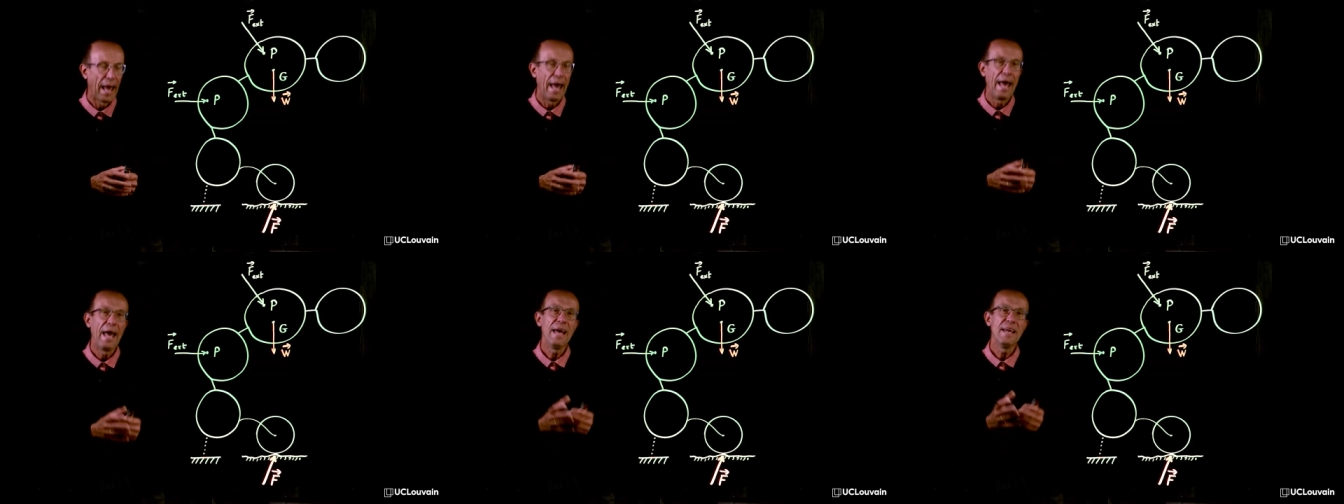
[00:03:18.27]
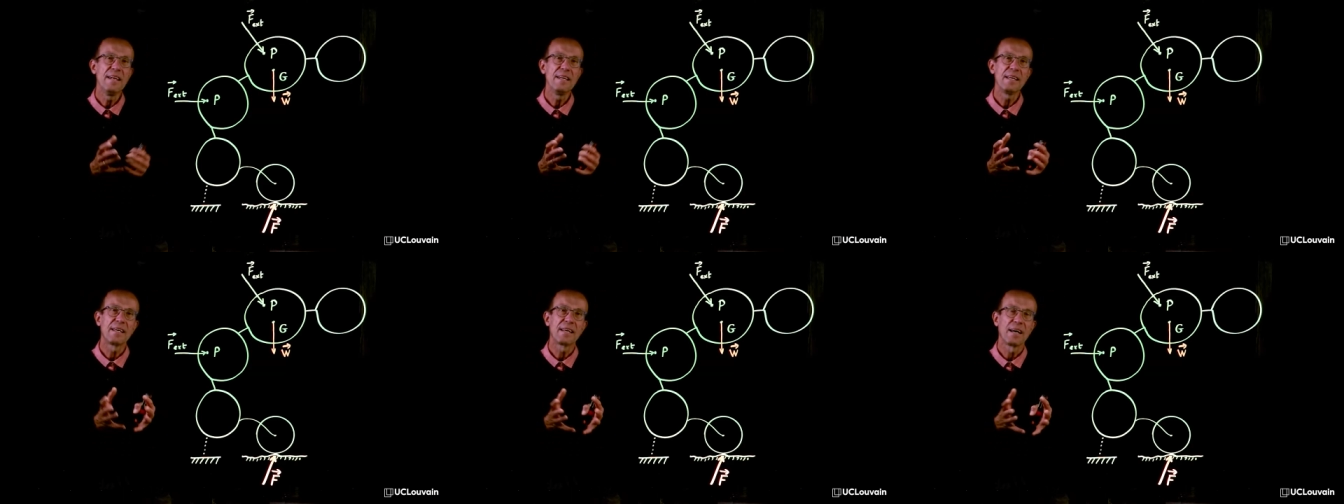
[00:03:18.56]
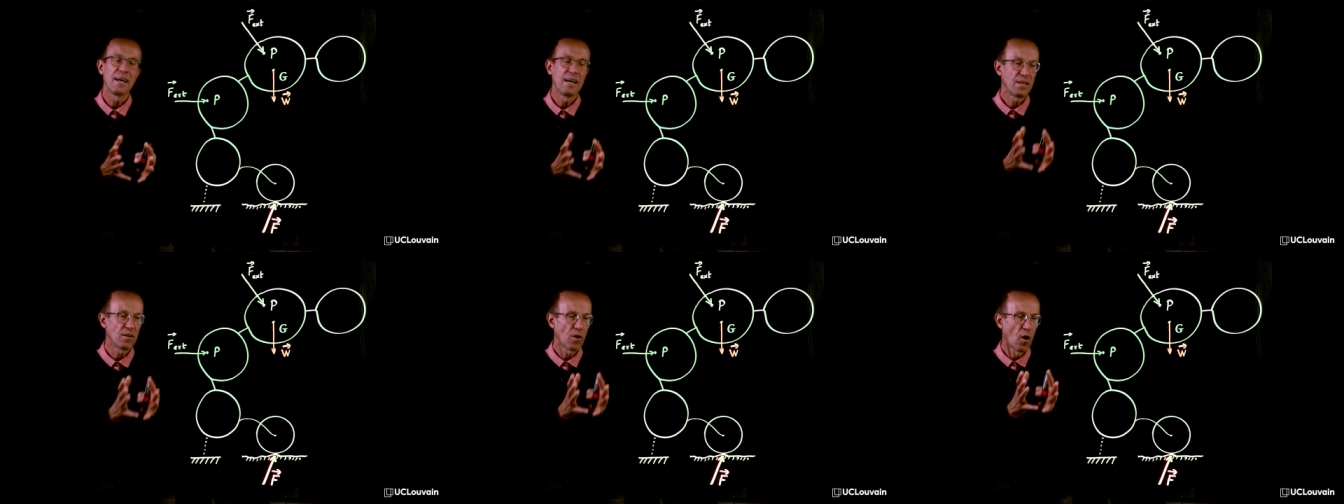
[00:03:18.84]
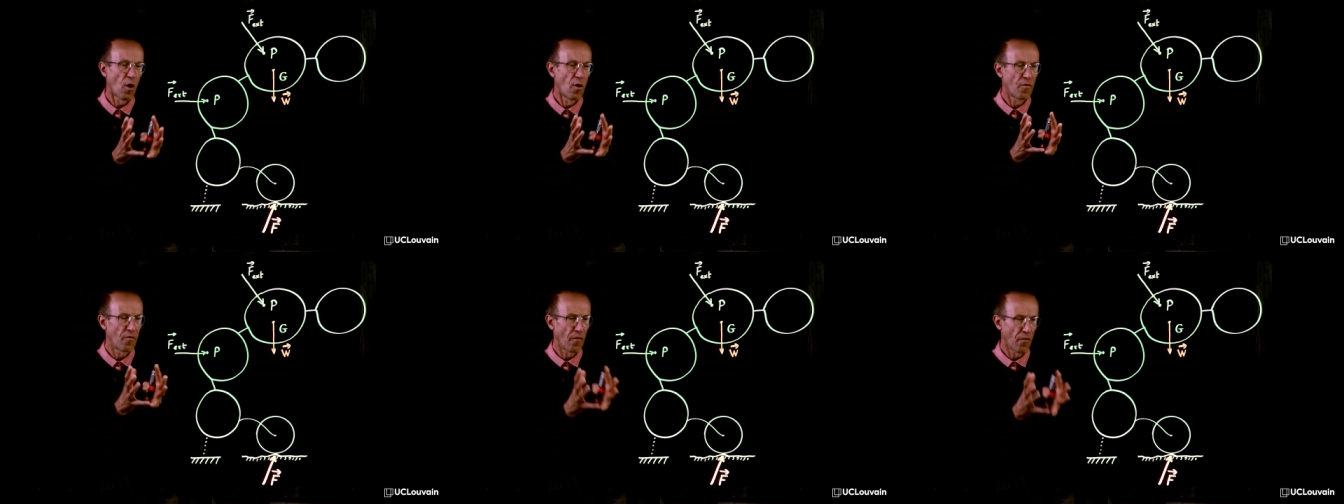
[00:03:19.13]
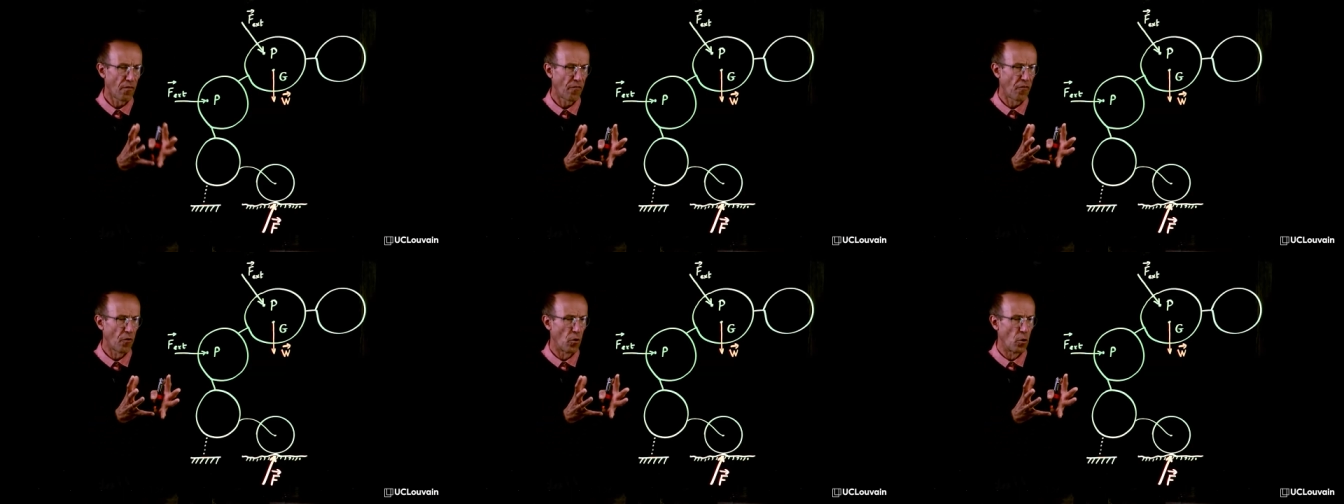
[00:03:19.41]
any kind of
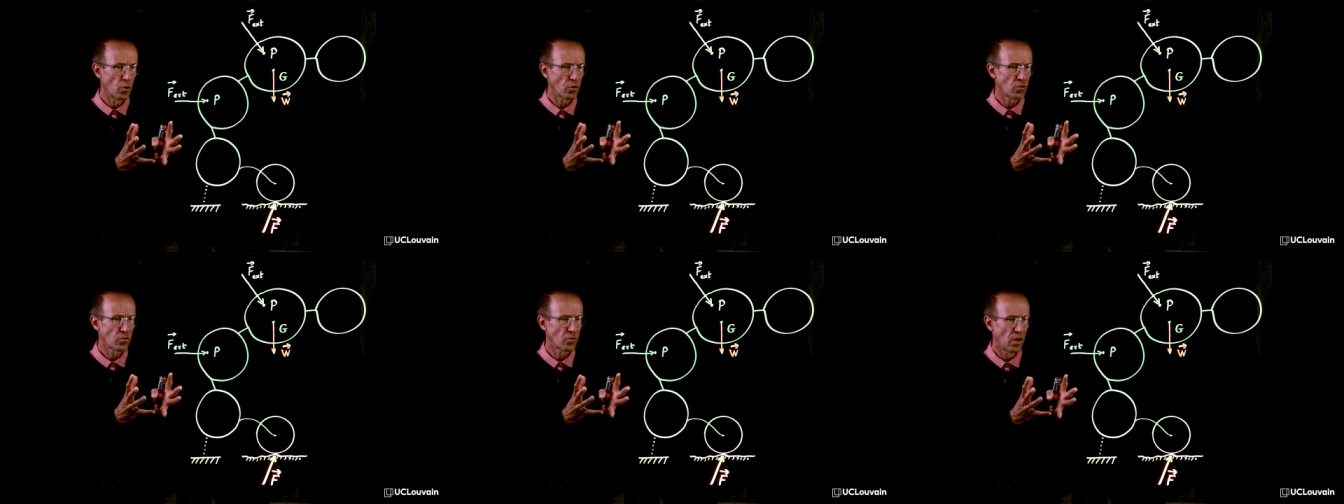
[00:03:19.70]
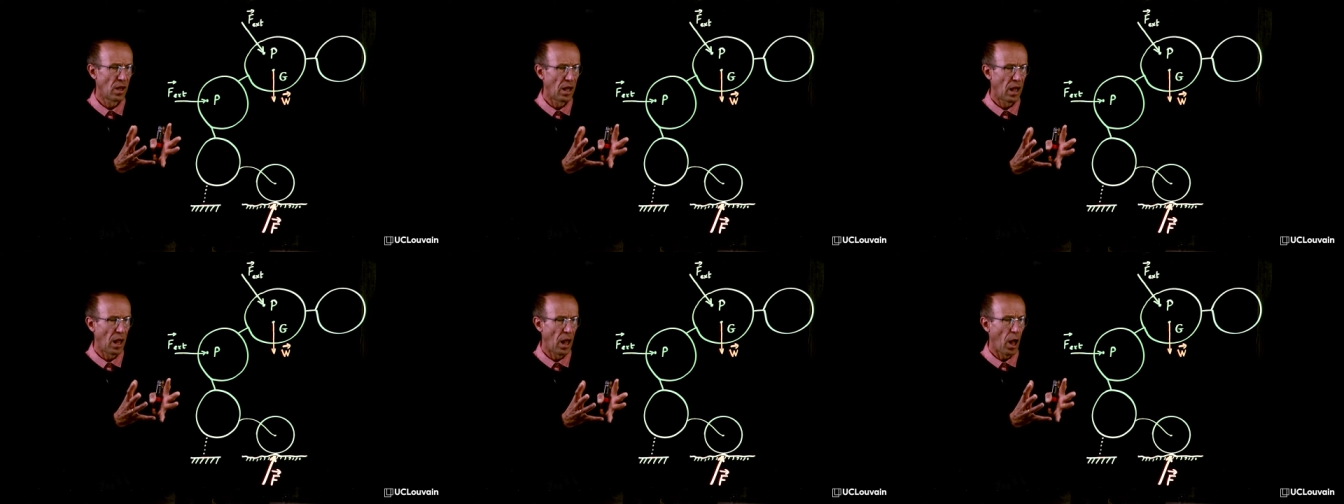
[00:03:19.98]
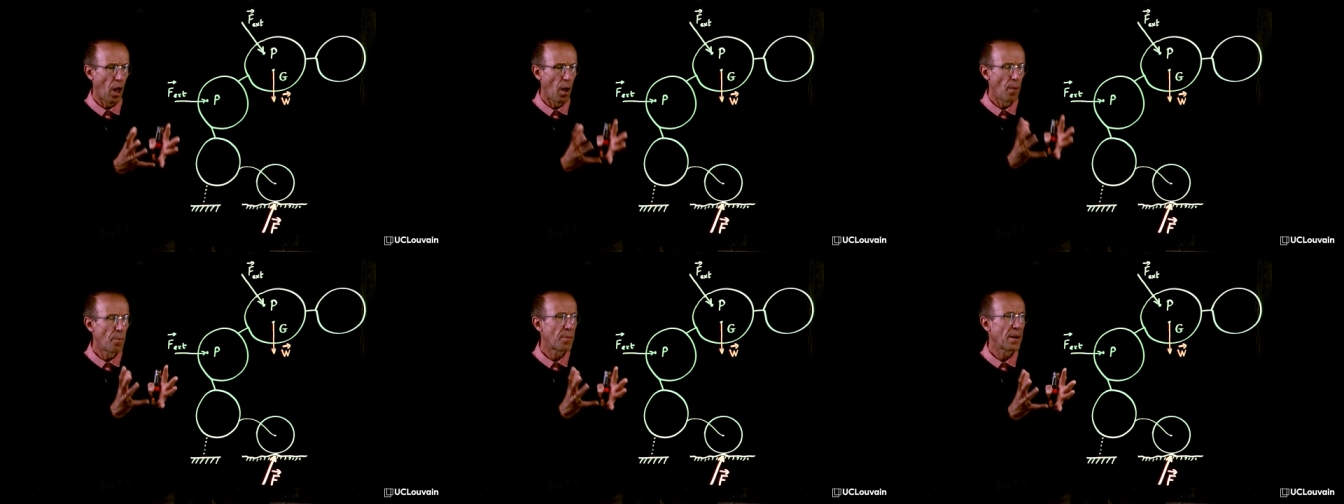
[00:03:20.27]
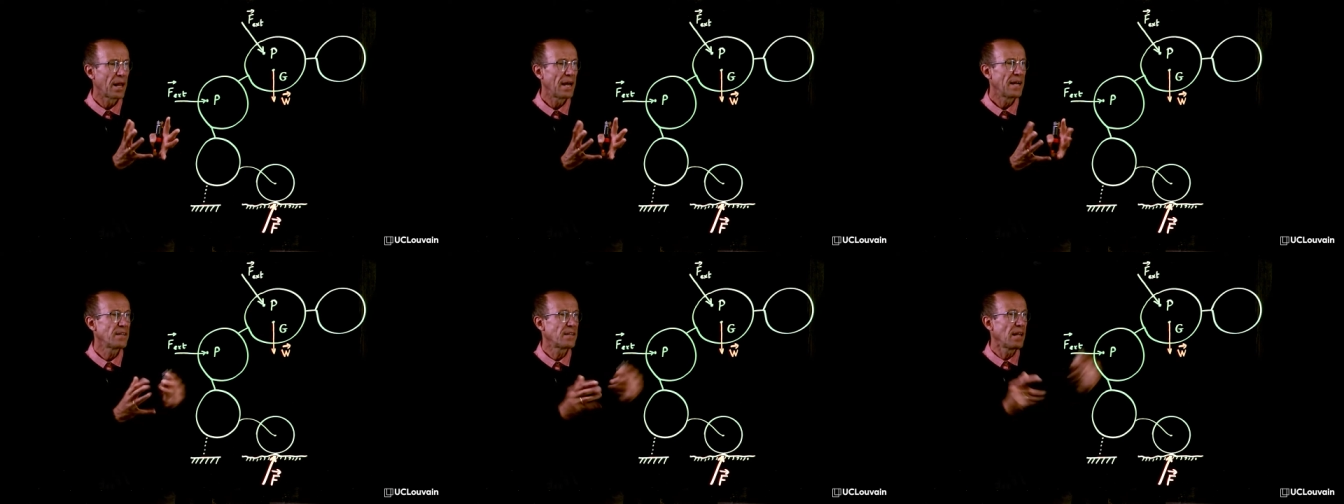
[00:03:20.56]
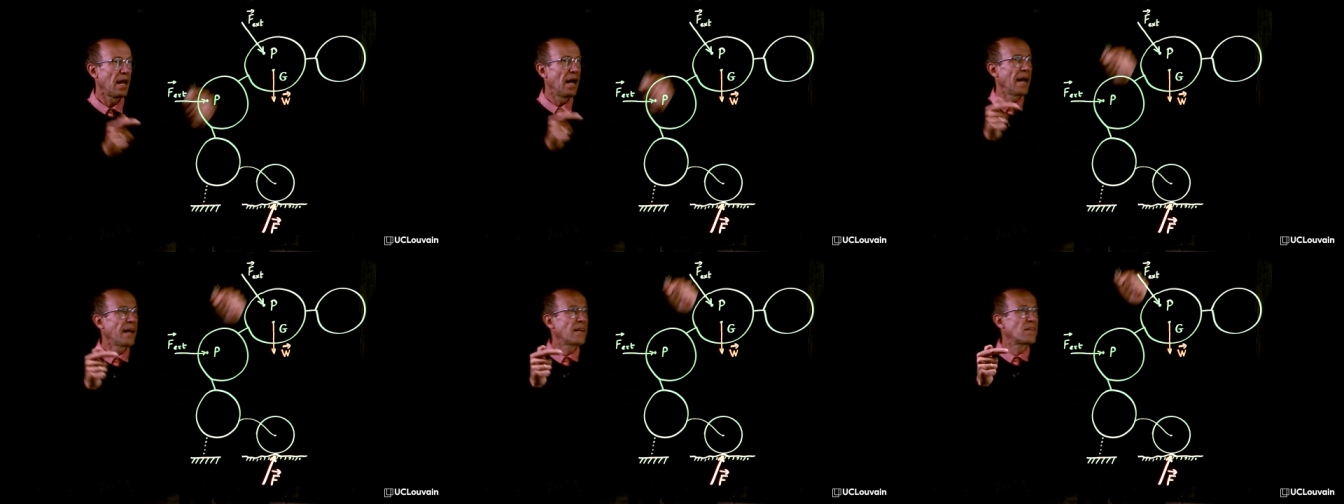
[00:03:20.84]
force applied
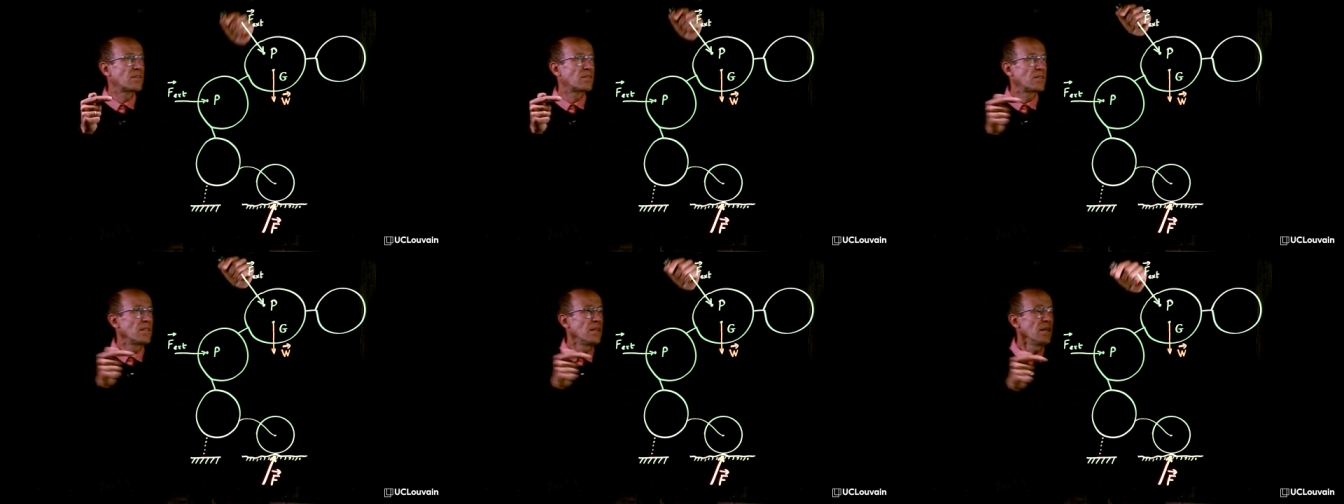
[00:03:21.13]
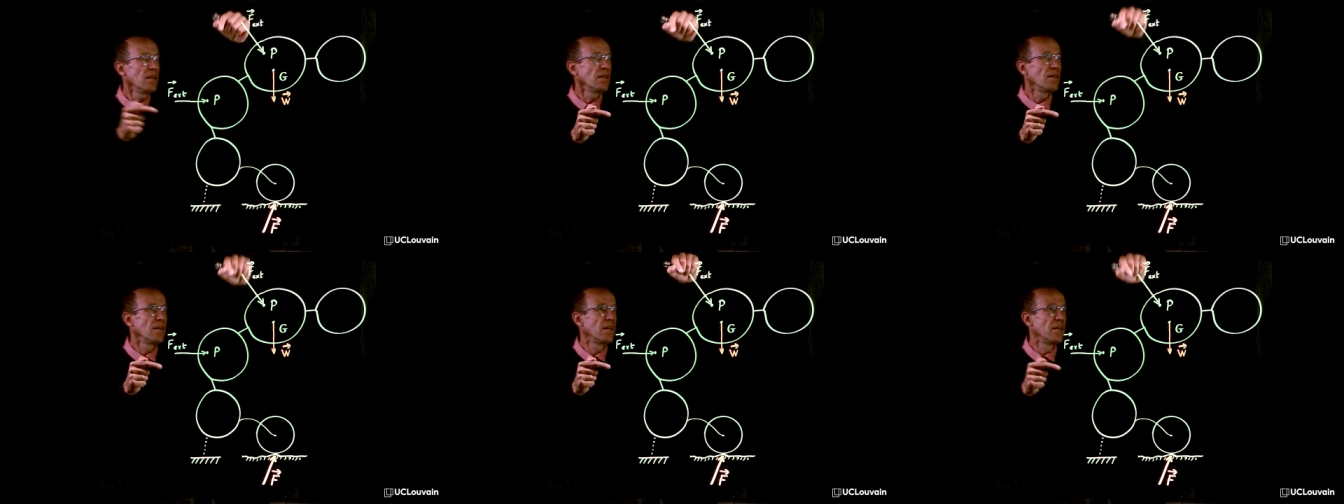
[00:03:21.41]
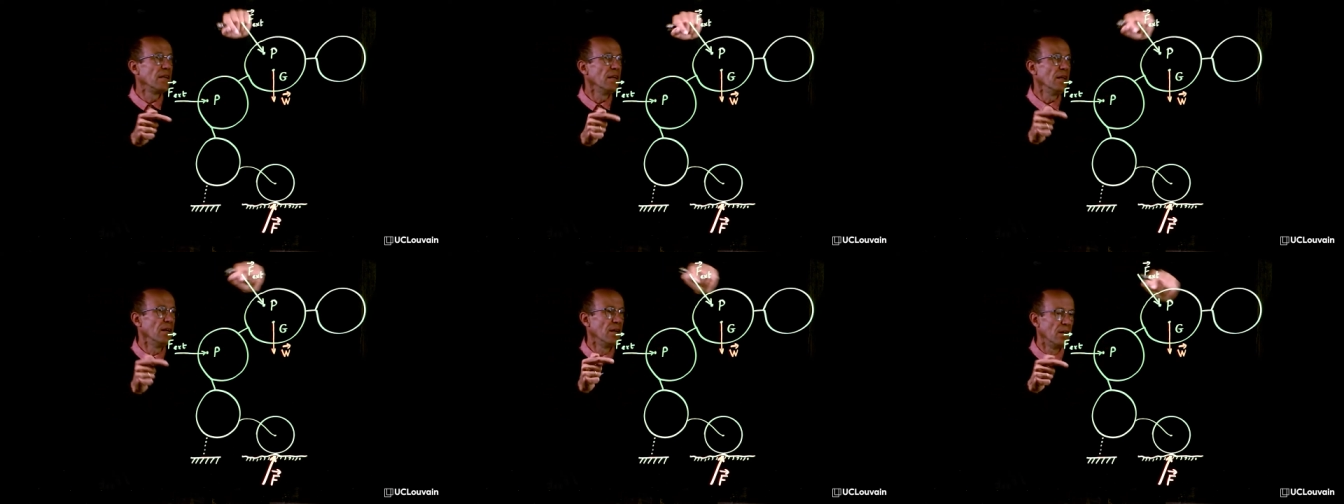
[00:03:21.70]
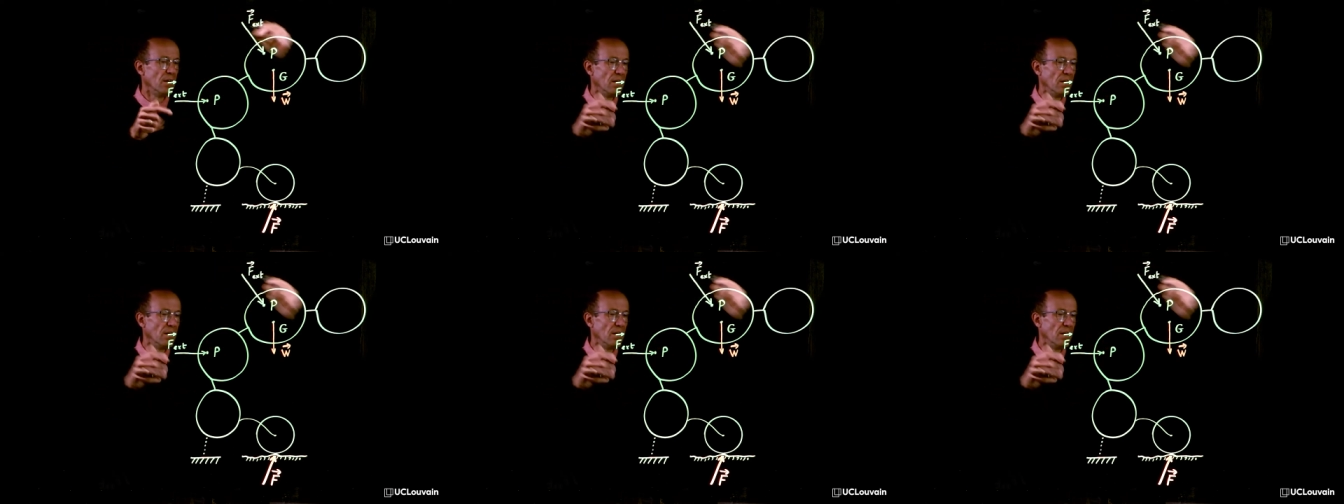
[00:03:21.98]
externally